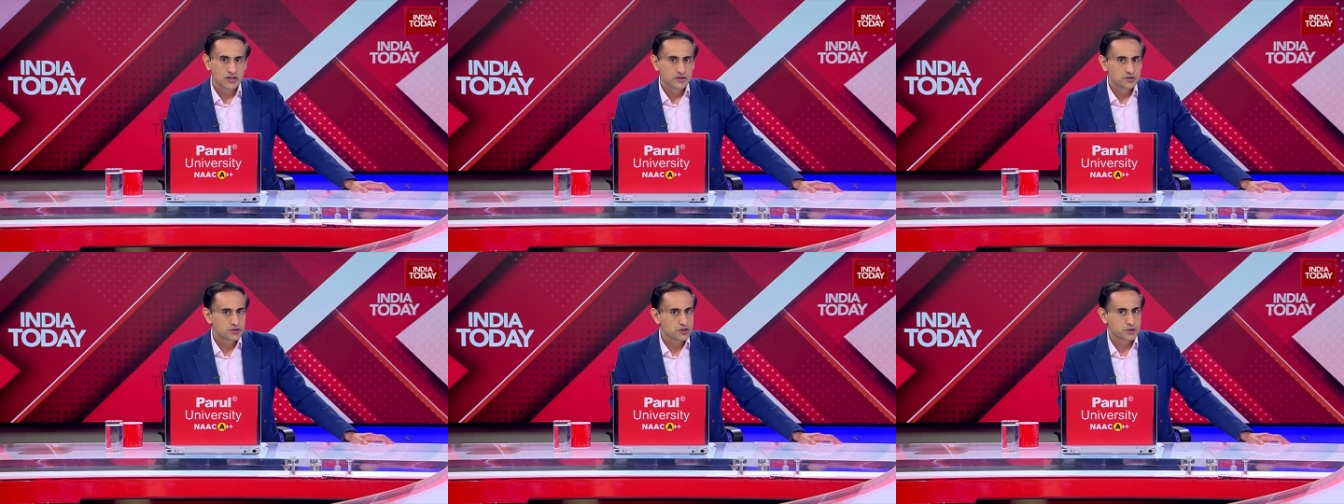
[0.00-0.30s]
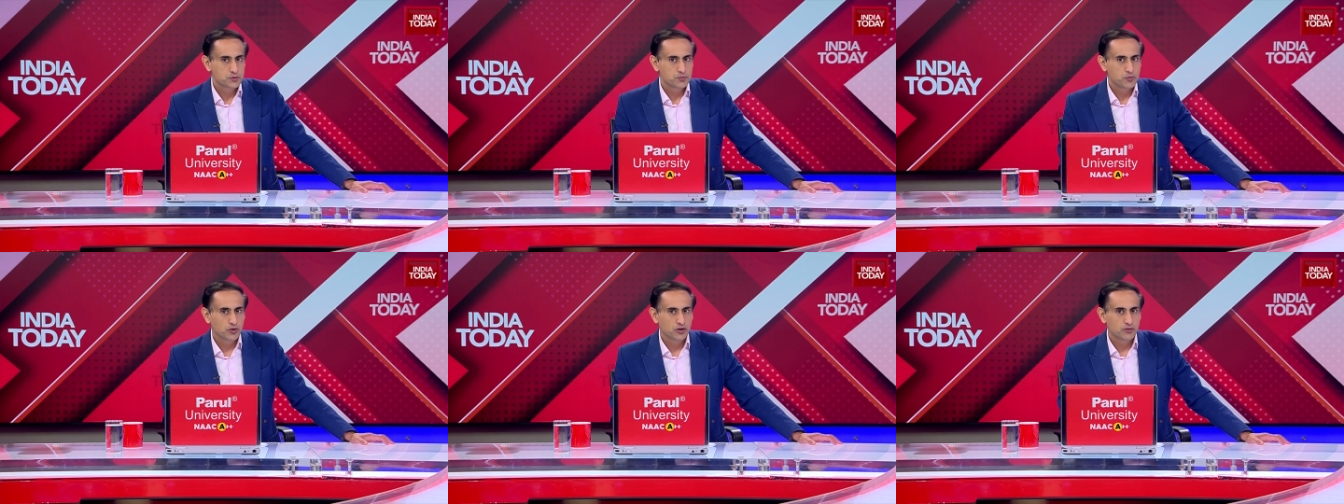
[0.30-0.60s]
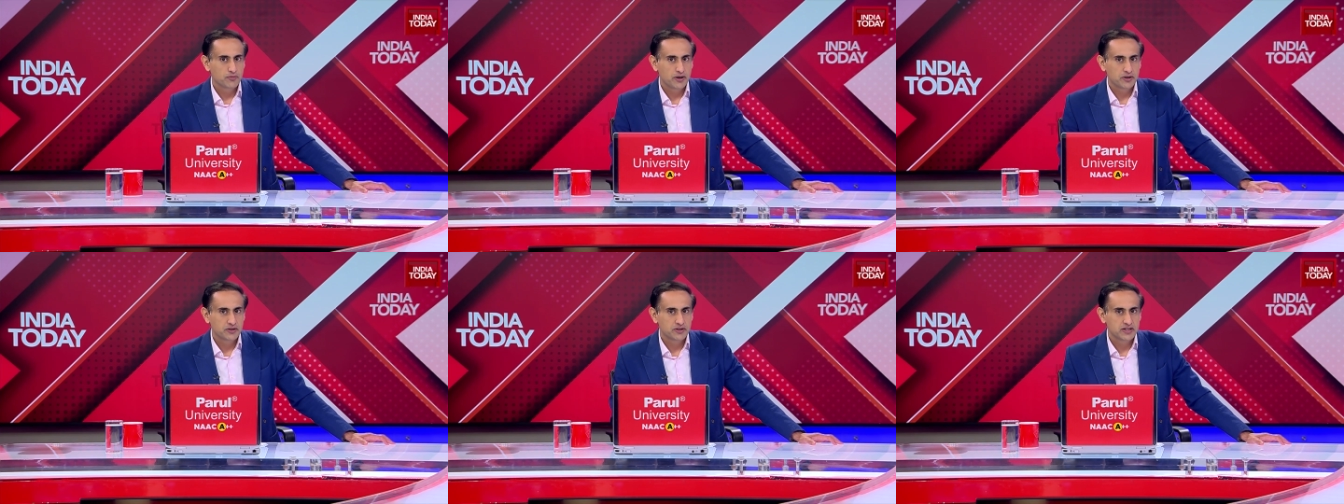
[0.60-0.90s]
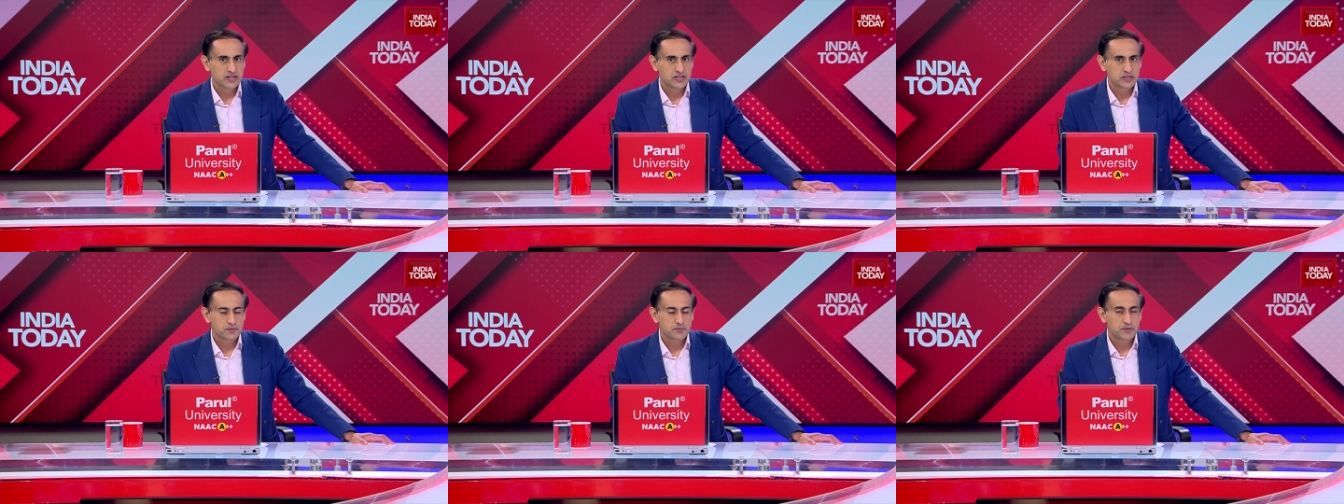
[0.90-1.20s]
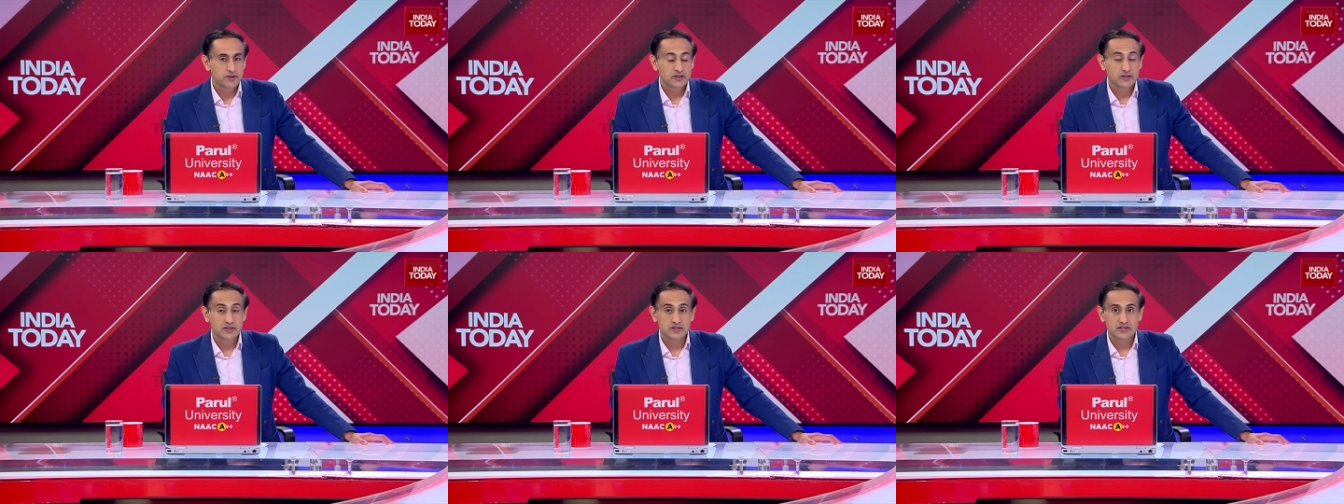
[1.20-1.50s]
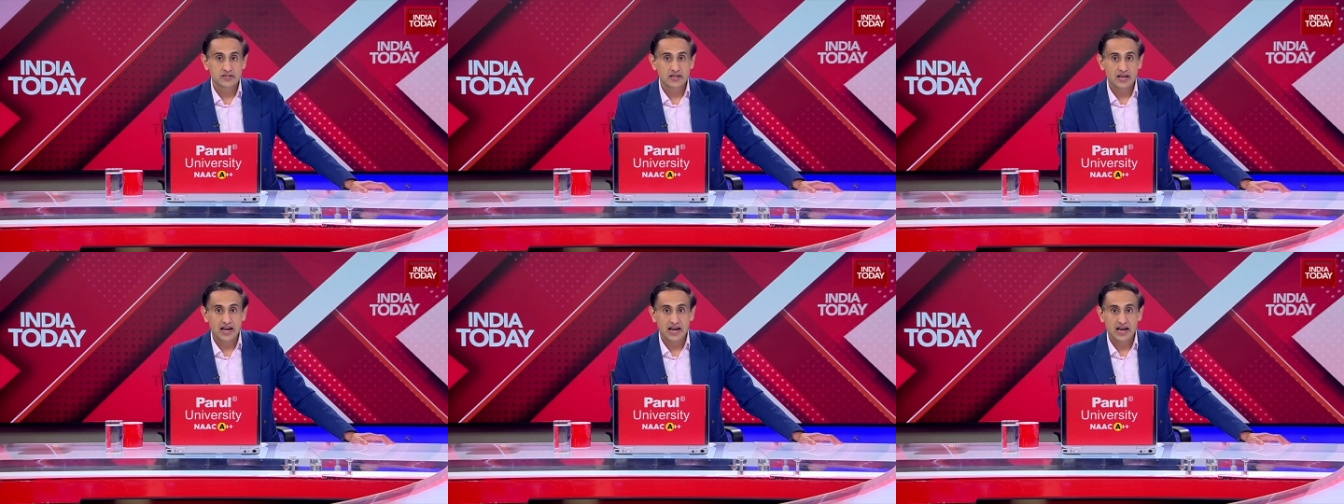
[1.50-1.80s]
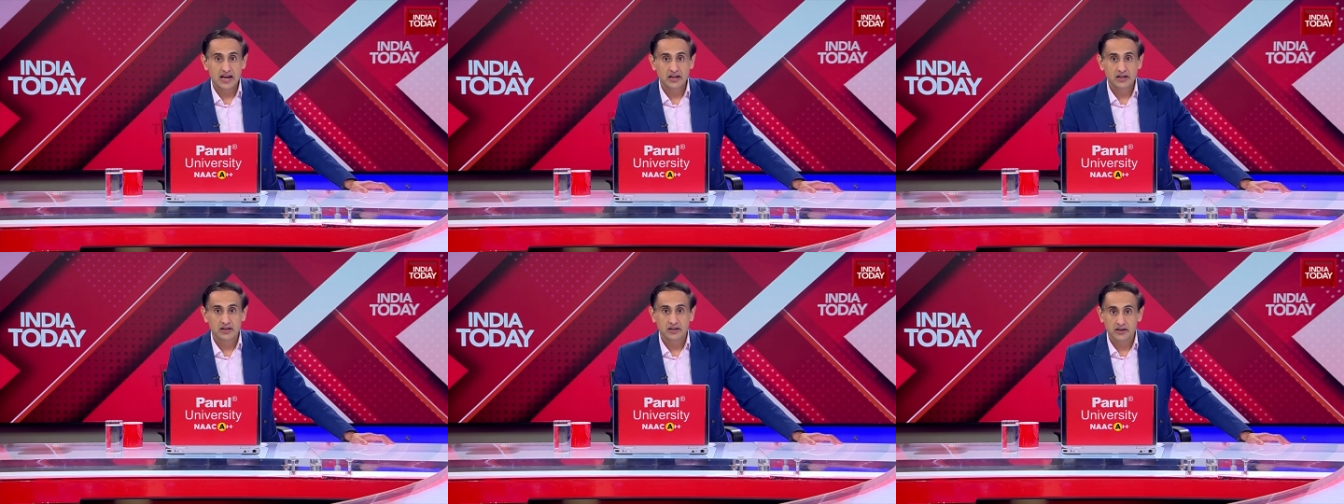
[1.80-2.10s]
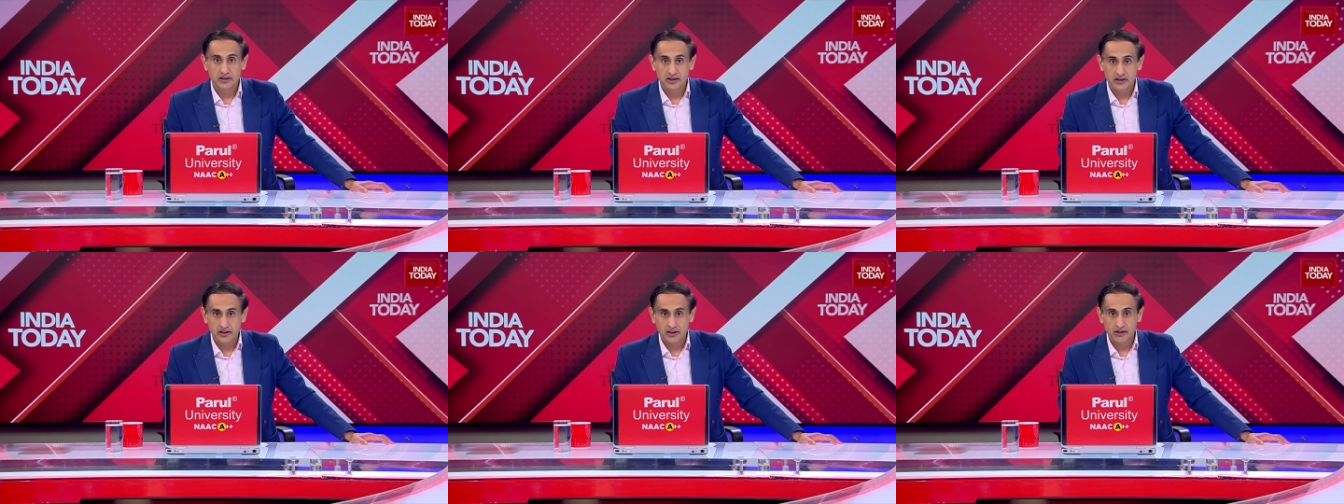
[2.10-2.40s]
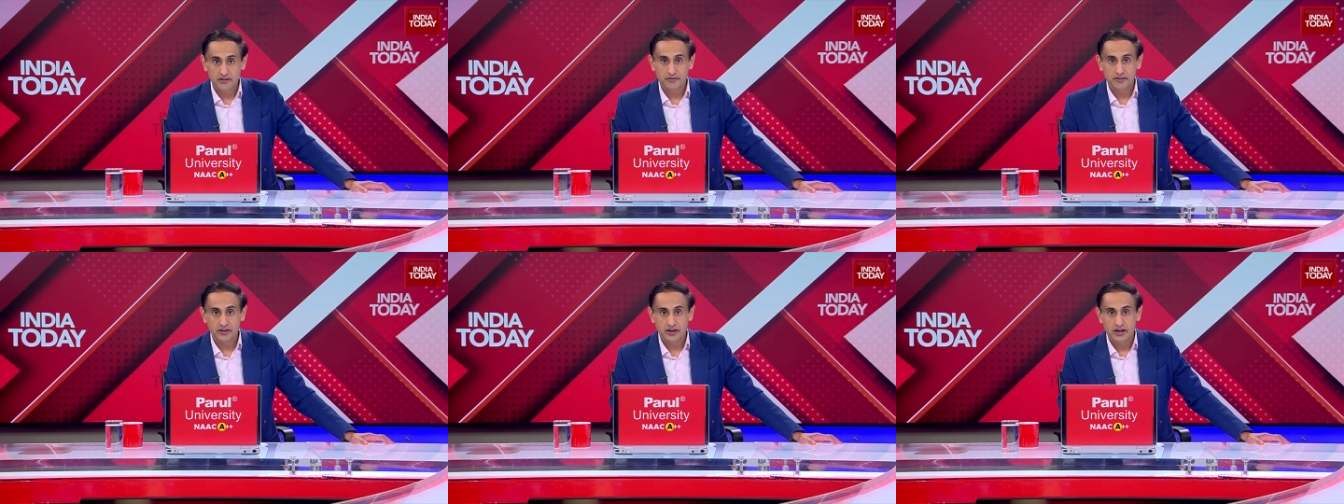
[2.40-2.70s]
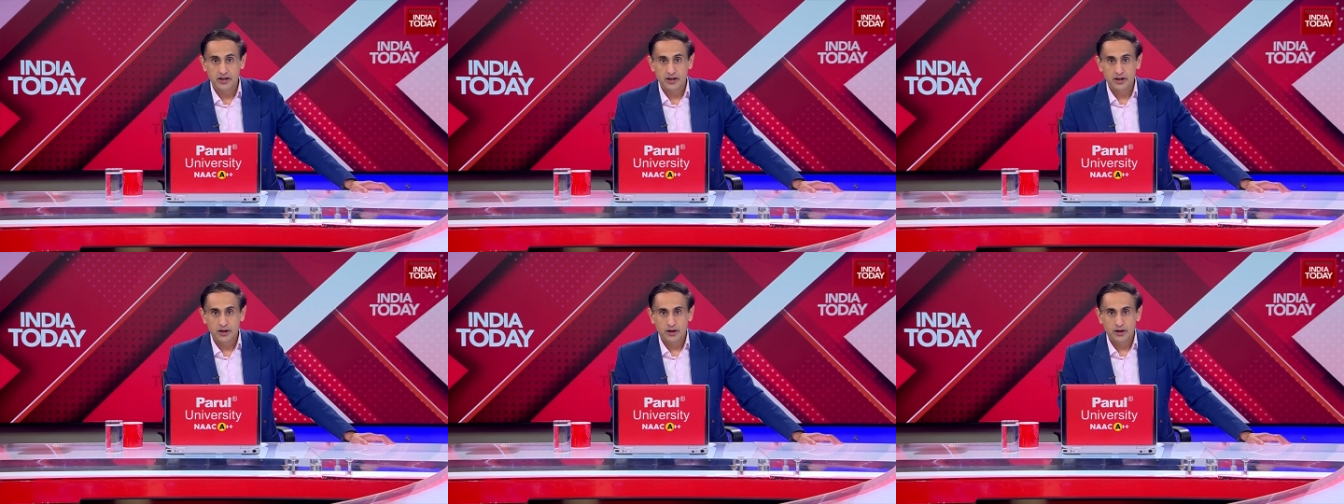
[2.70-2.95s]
She spoke about her experience and her recovery.